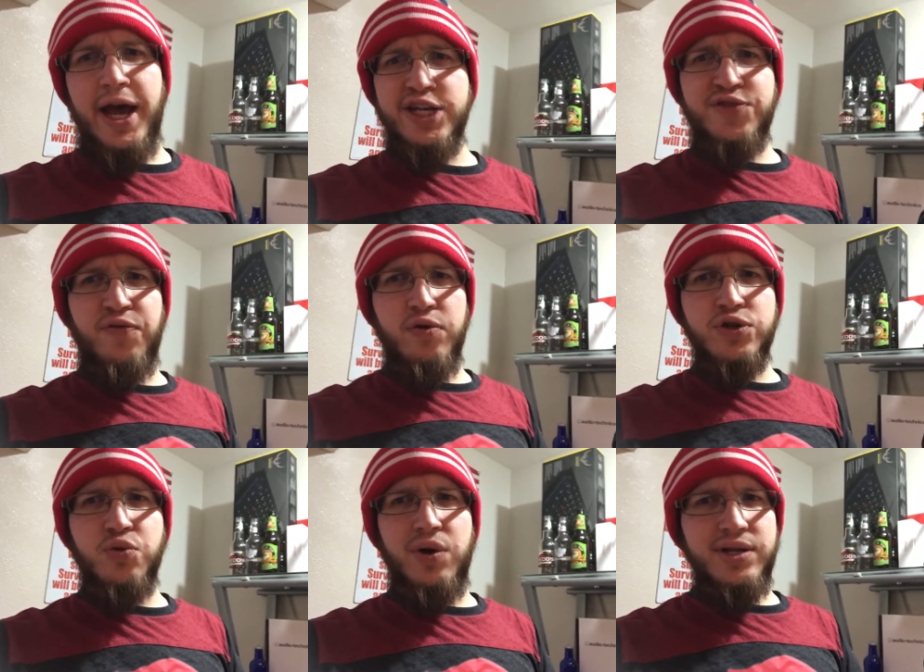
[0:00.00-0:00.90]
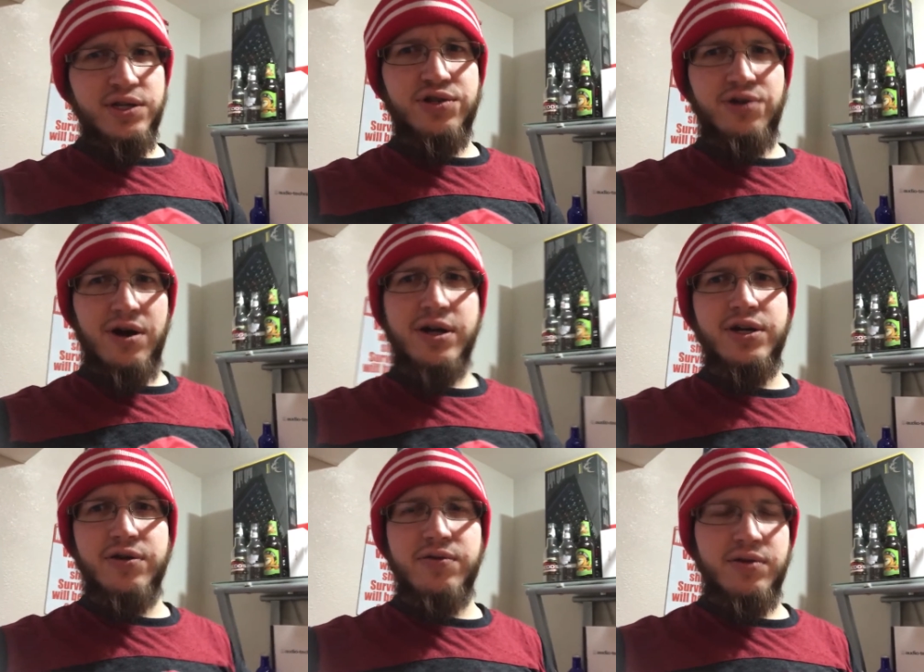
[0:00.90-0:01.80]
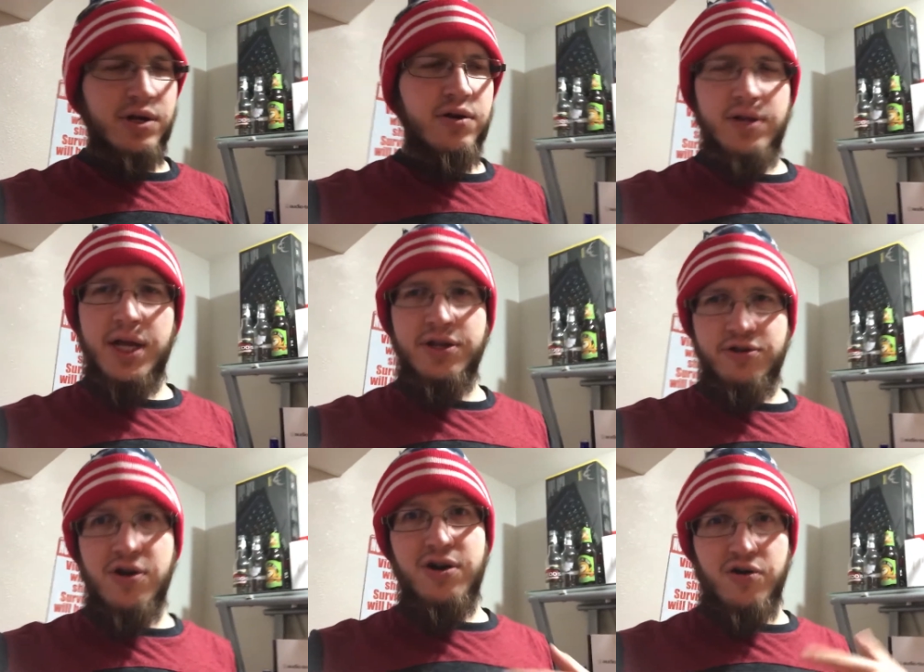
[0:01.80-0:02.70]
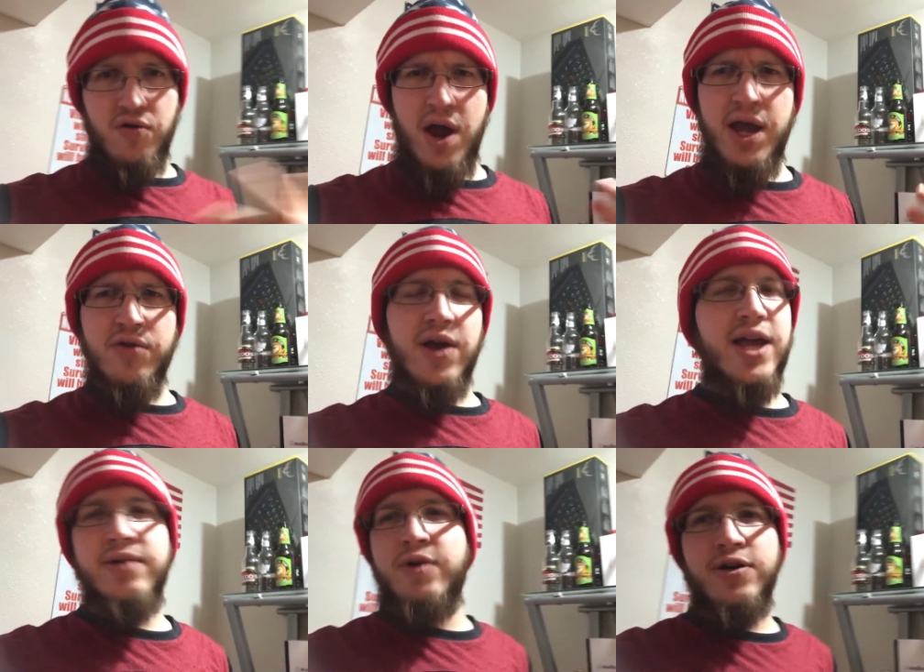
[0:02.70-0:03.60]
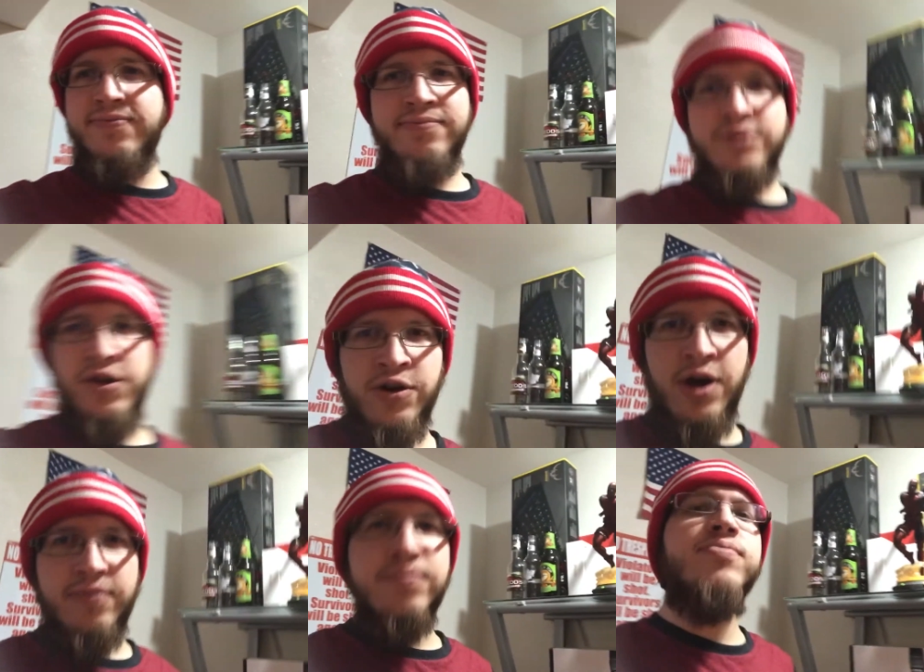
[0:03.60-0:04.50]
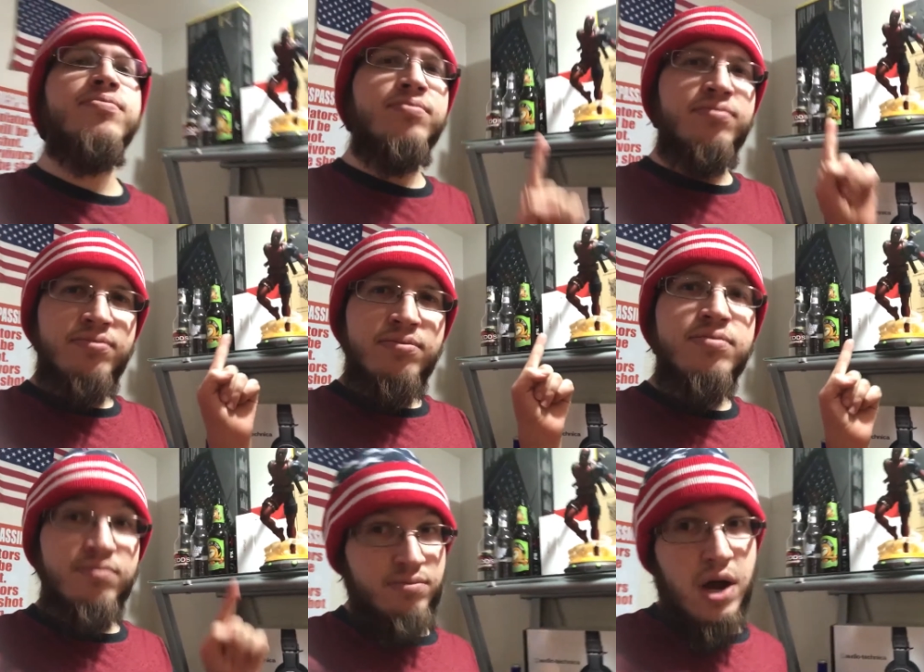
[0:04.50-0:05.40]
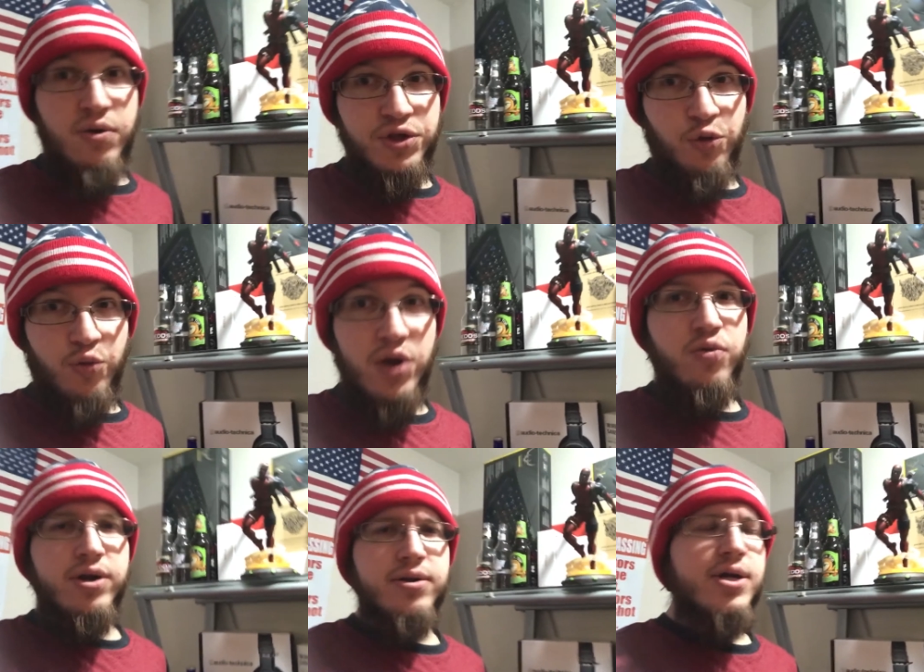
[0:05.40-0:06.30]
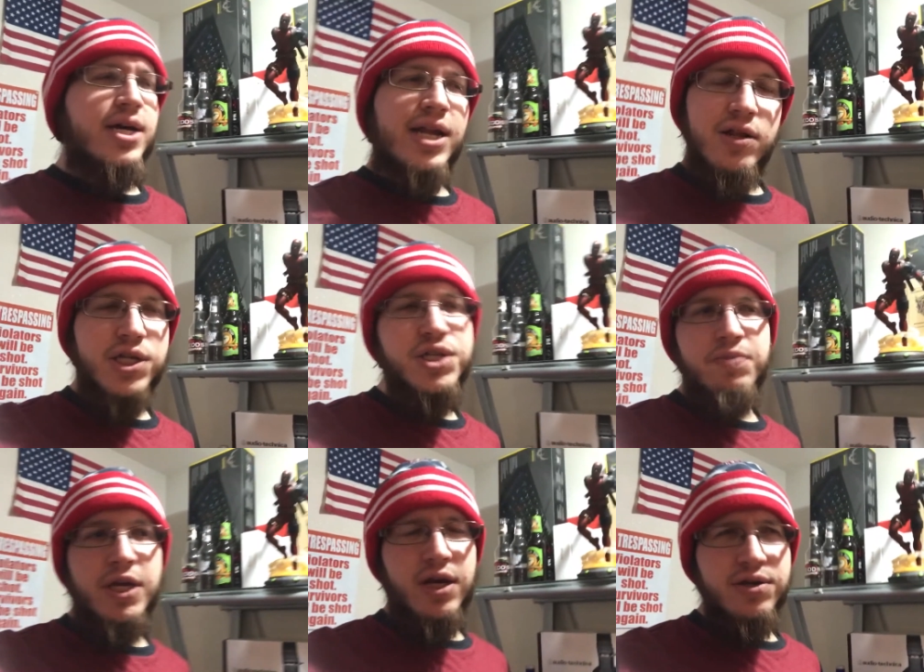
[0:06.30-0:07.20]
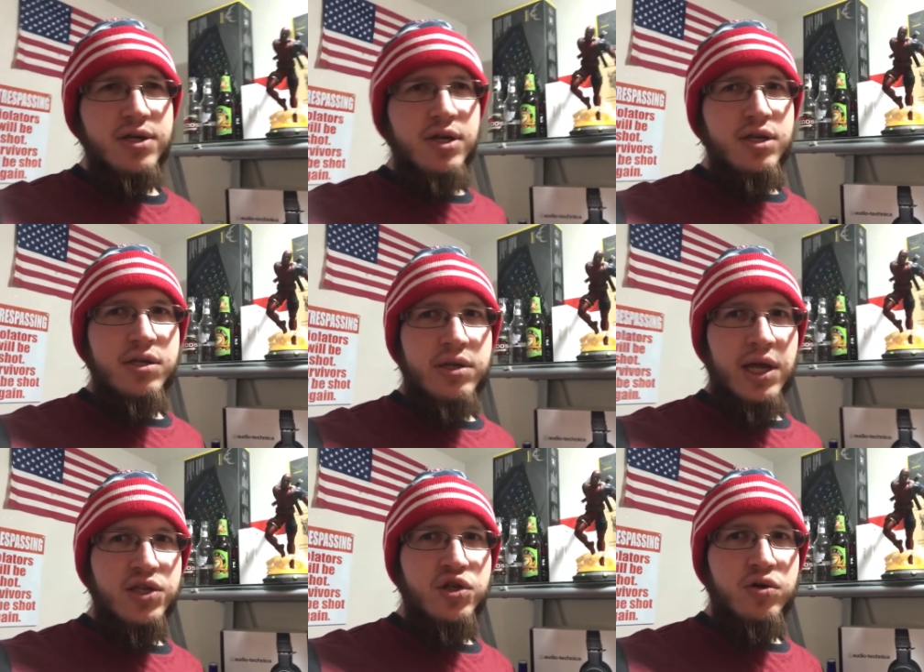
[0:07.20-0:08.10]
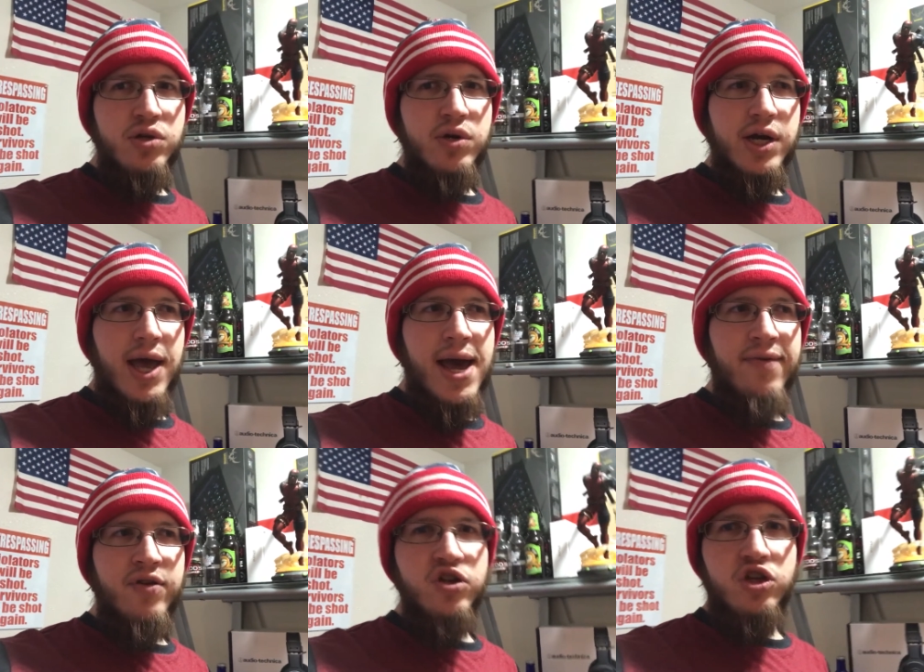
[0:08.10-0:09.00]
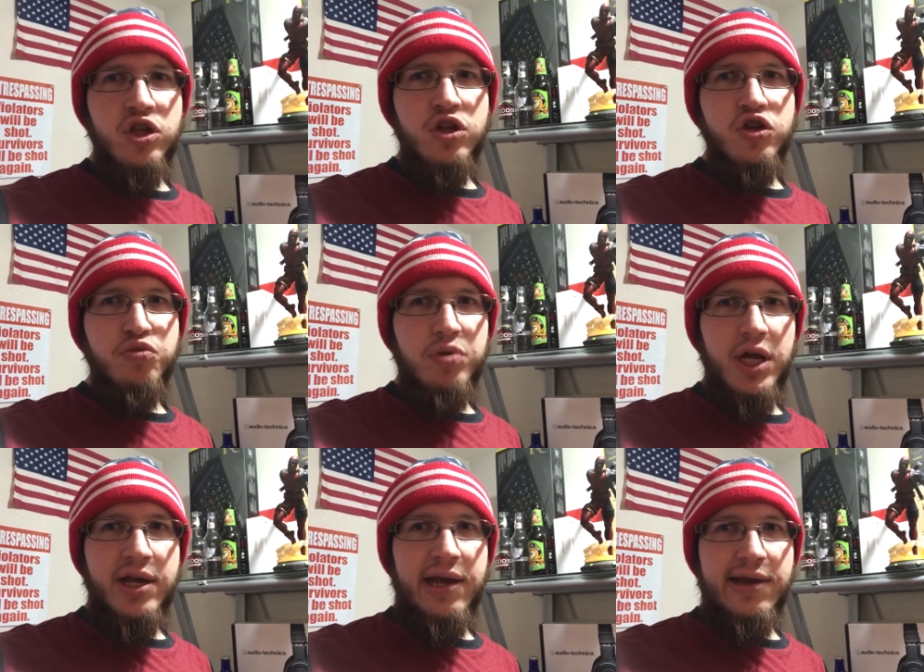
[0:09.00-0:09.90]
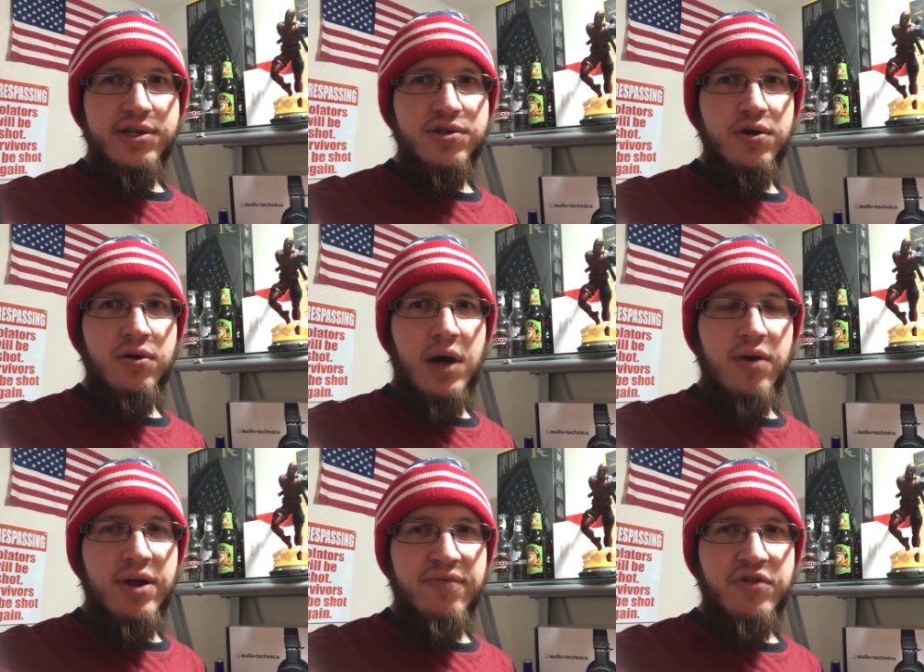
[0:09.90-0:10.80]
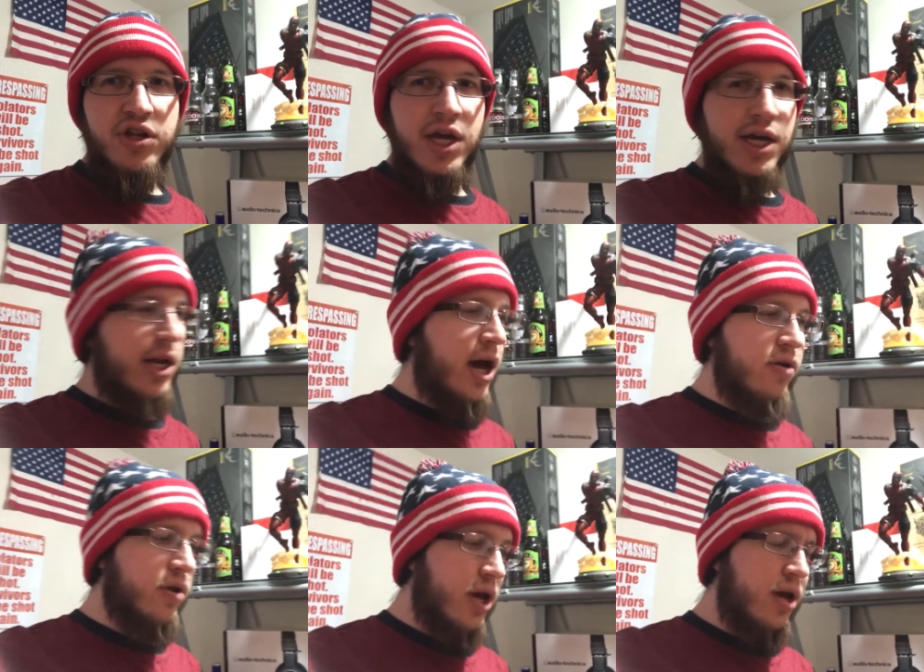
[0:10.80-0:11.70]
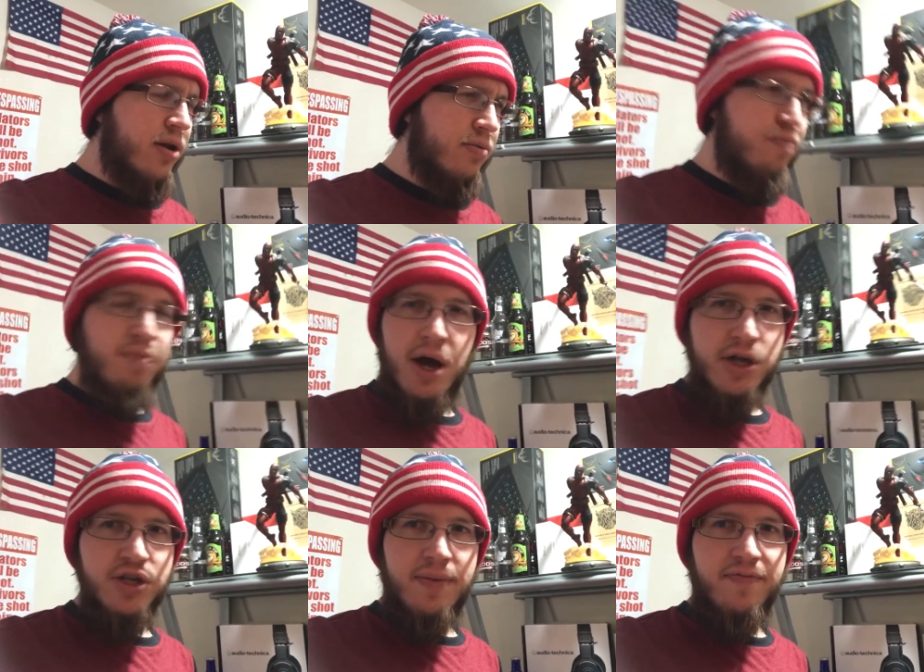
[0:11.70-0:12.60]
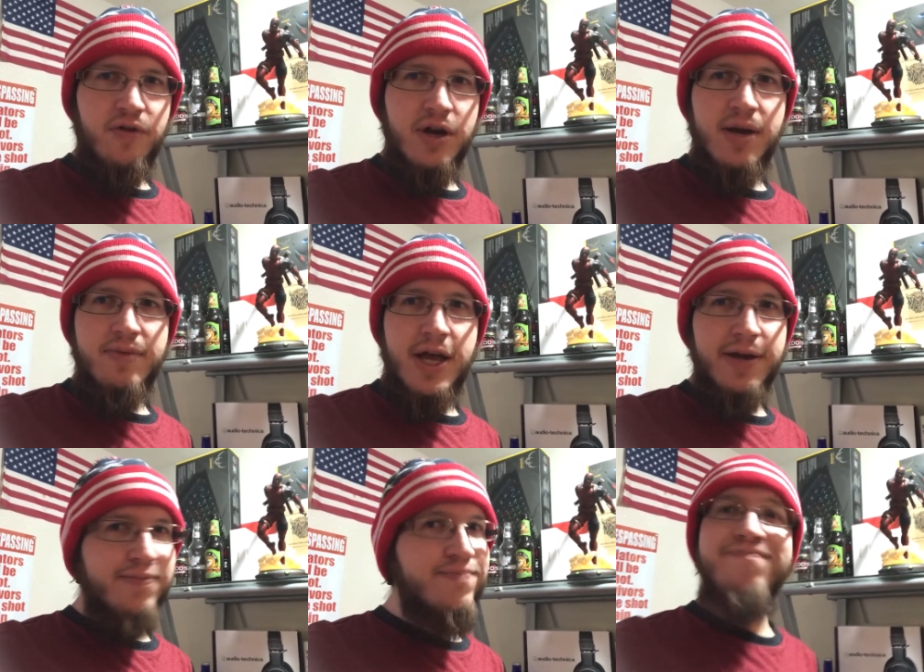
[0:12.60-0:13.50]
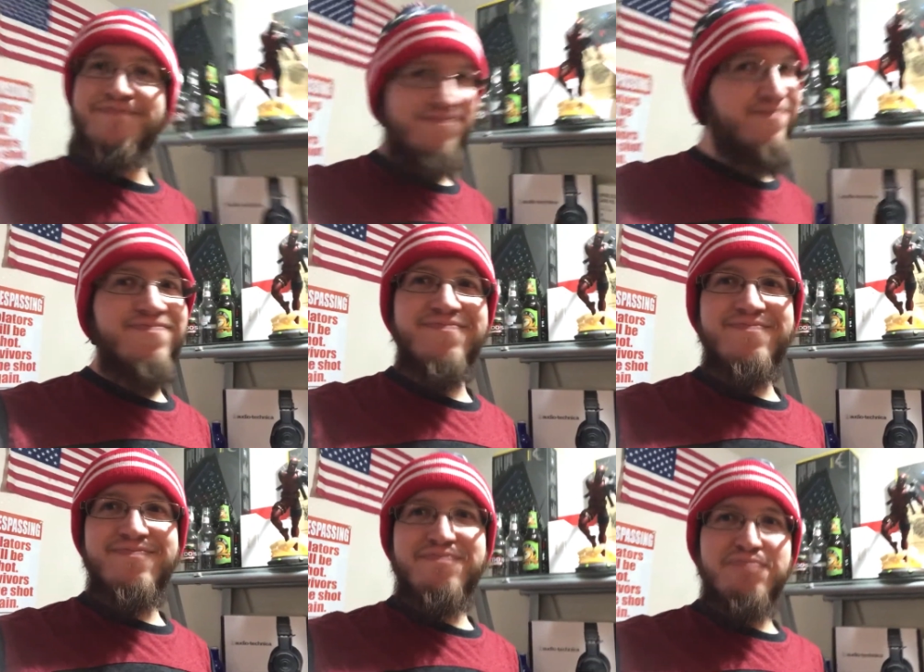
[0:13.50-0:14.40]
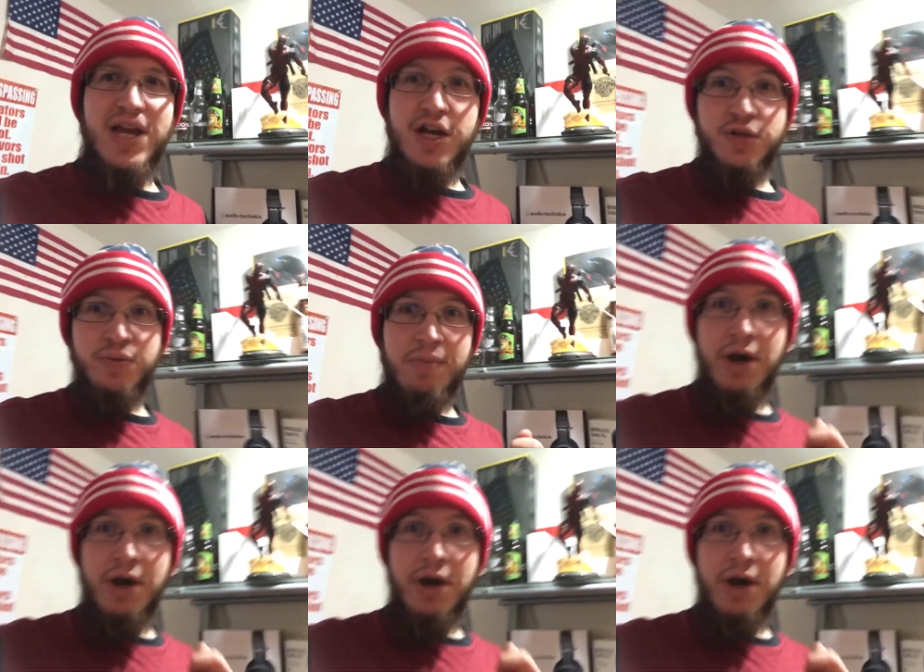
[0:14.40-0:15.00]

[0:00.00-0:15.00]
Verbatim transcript: X Force one that's dark and you know like dark gray and red. I'm all, no, no, no. I want the red one. He looks at me. He goes, that's the only one I have, and it's in the display case. So I would have to take it out and box it up for you. I'm like, here's my